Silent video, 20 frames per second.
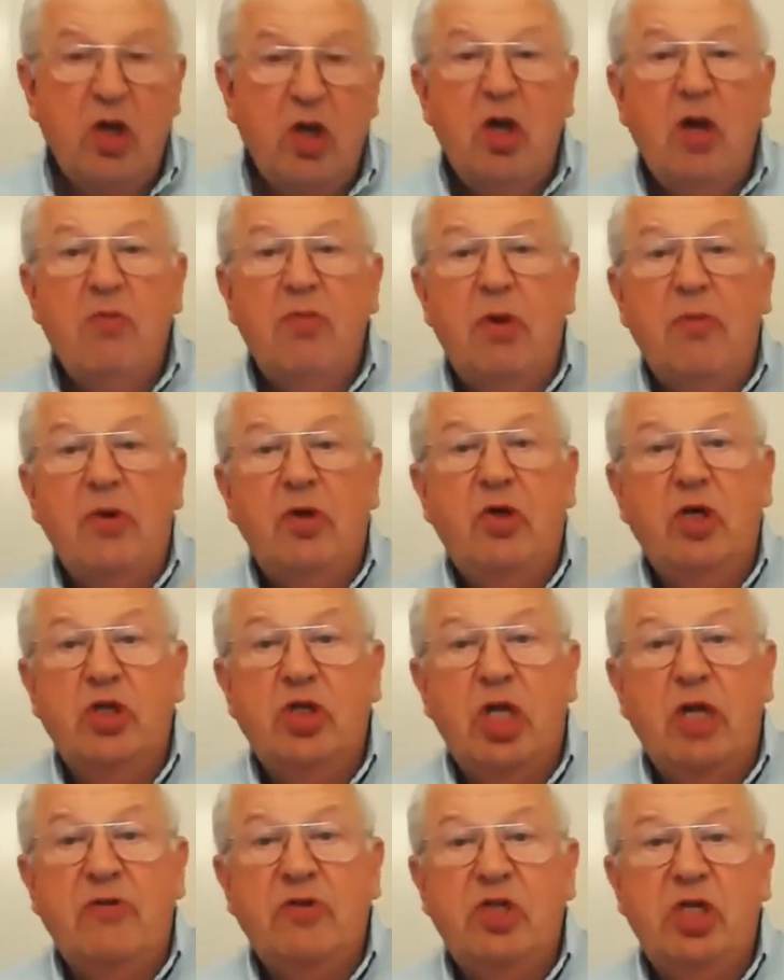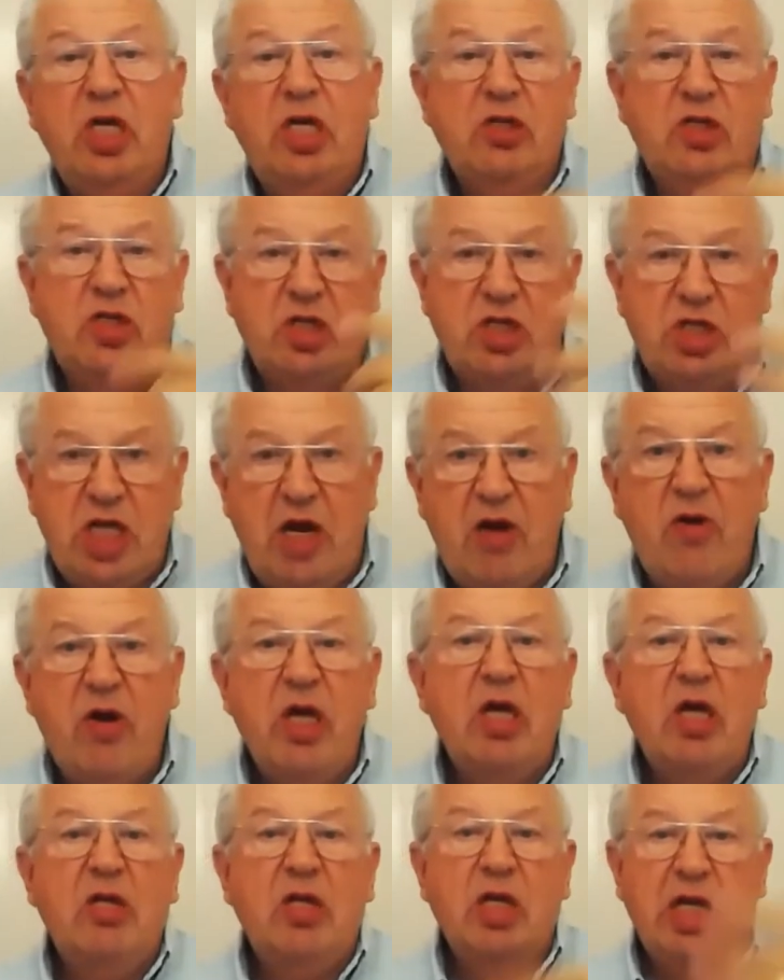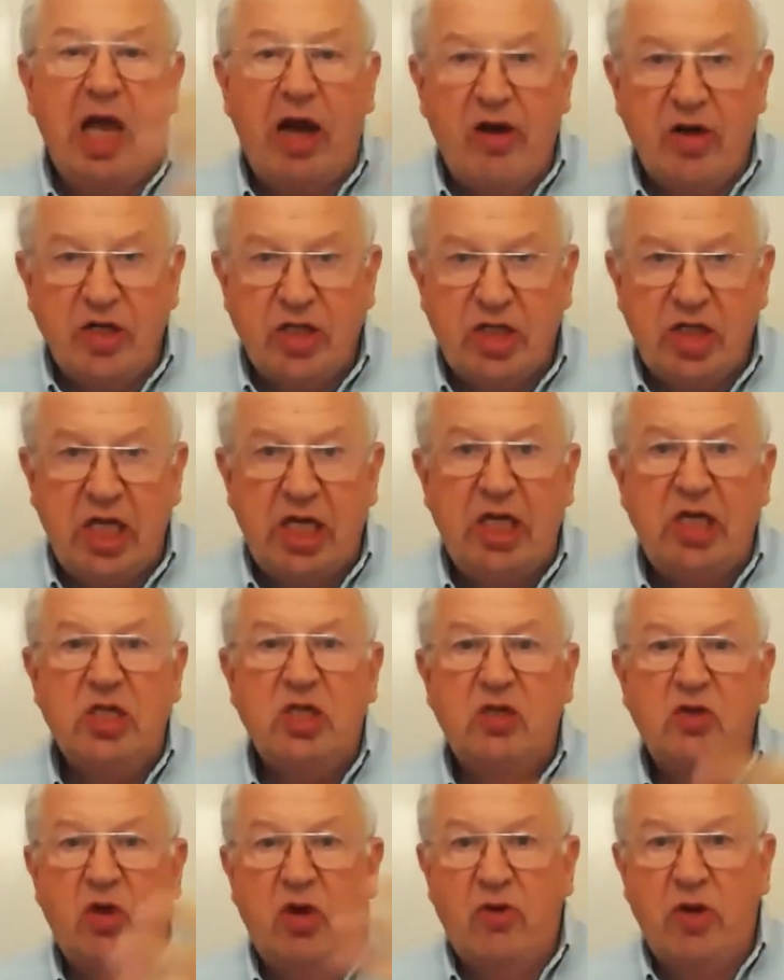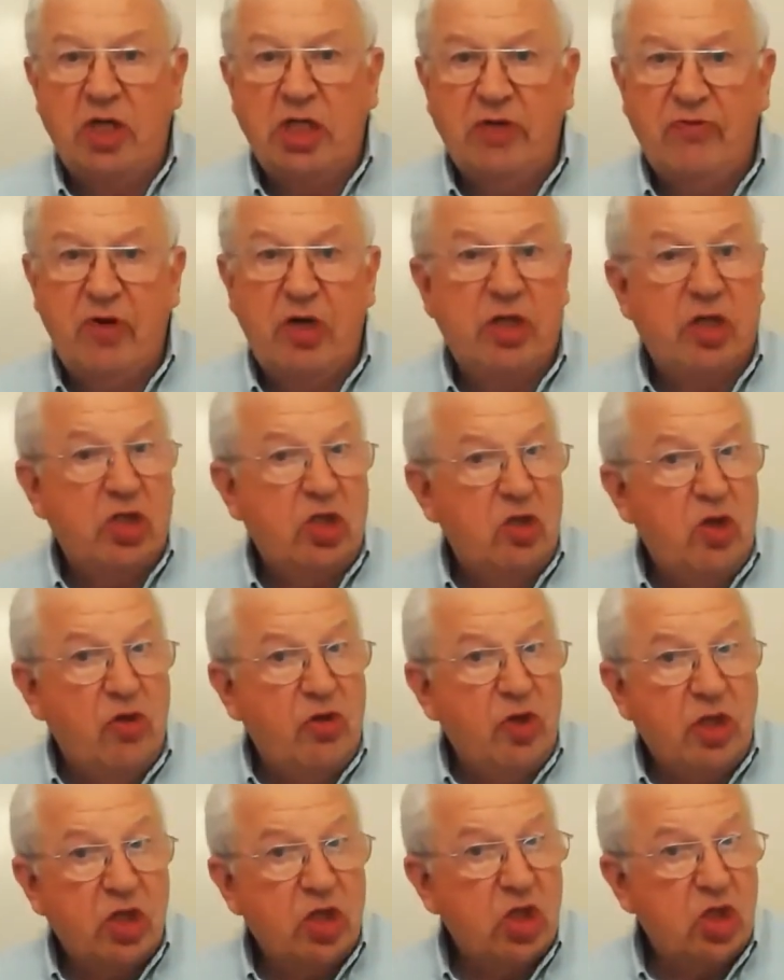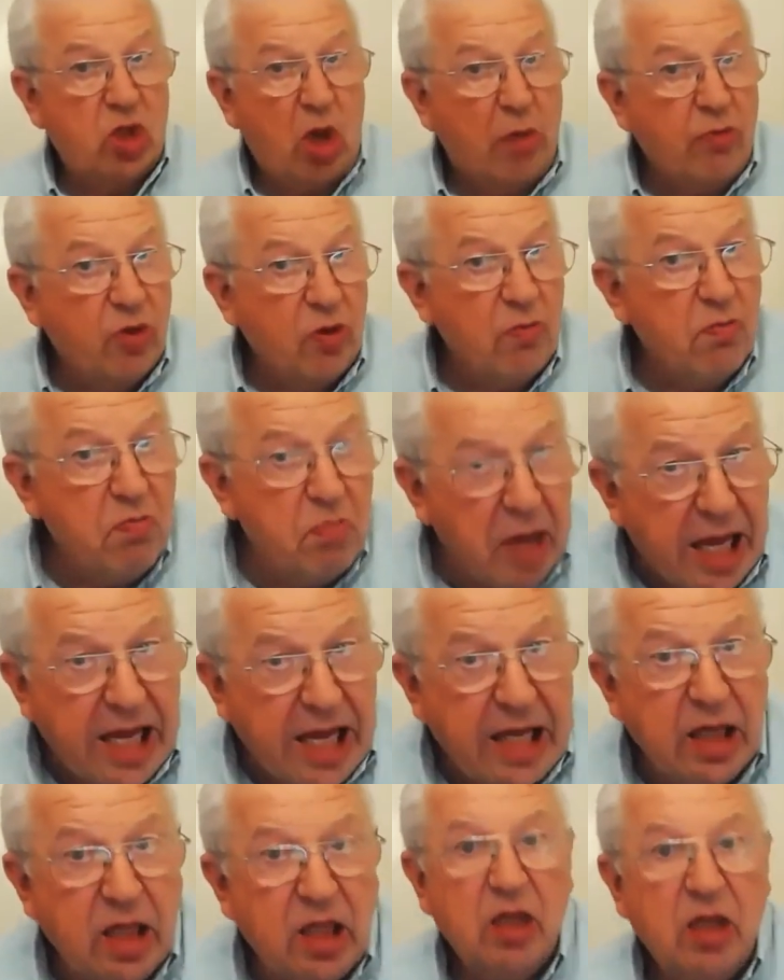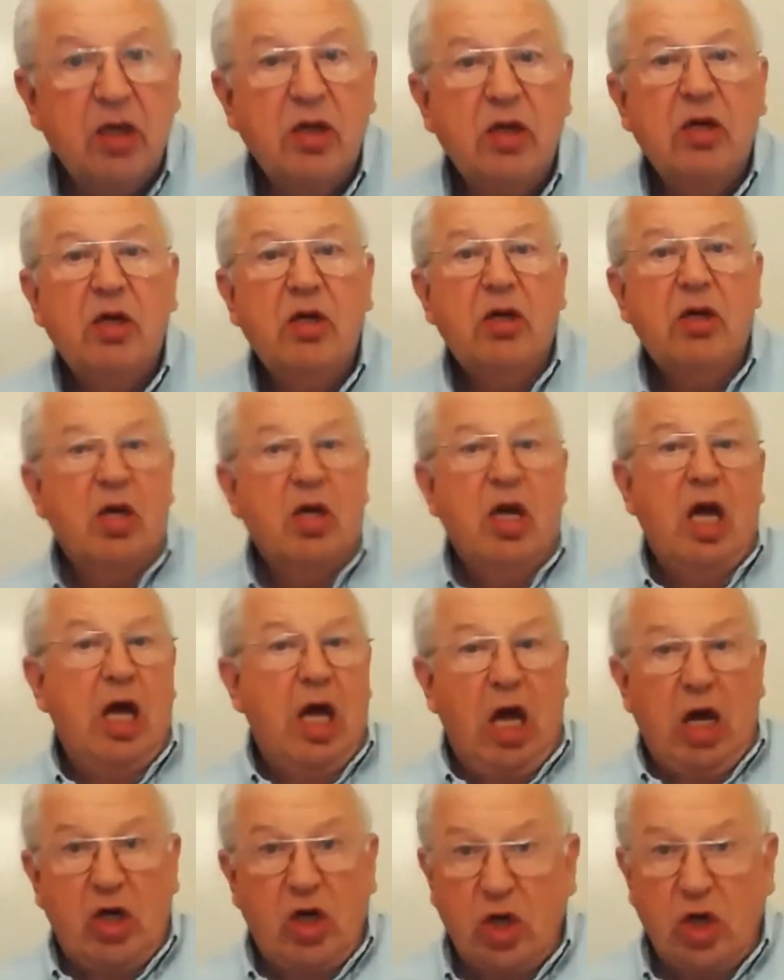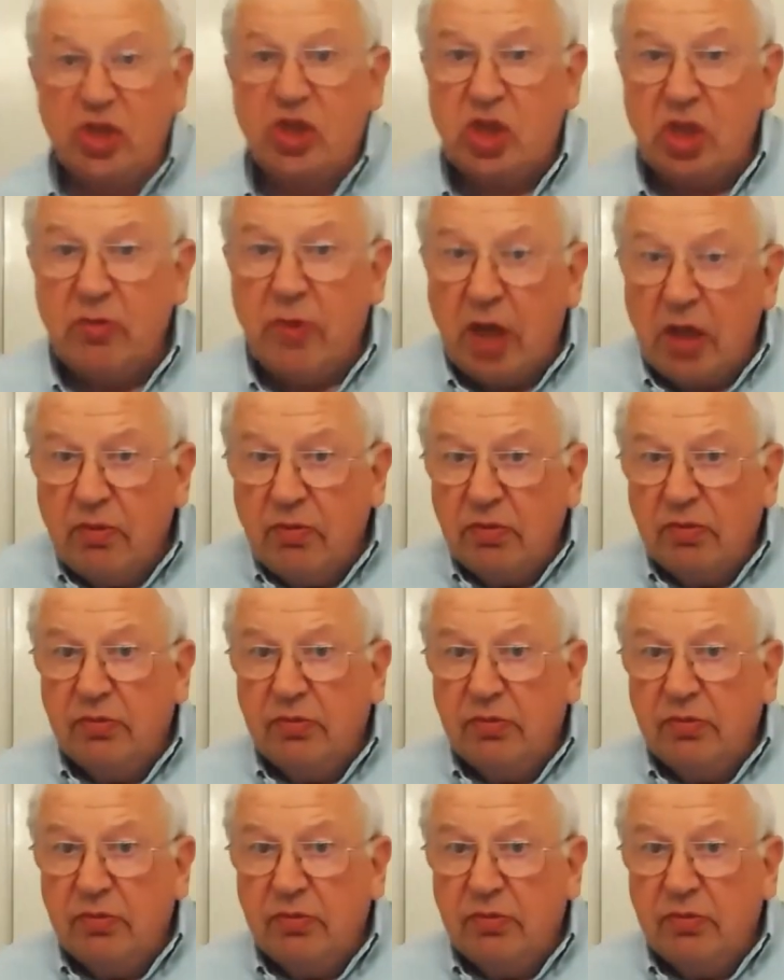but because they'll have seen Sateri and the guarantees and all the rest of it, there's nothing to stop them being a customer.